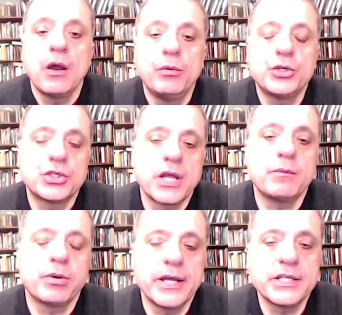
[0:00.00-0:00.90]
which
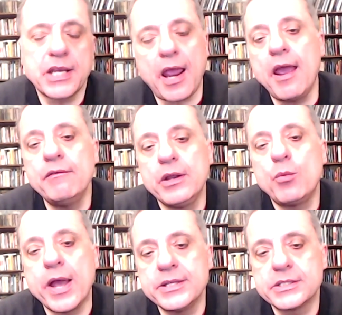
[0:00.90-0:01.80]
take place every
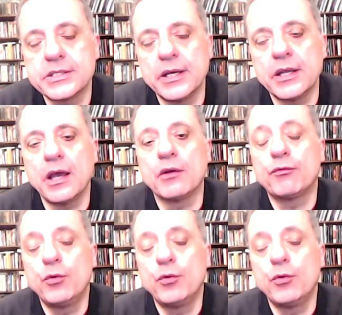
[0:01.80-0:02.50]
Wednesday at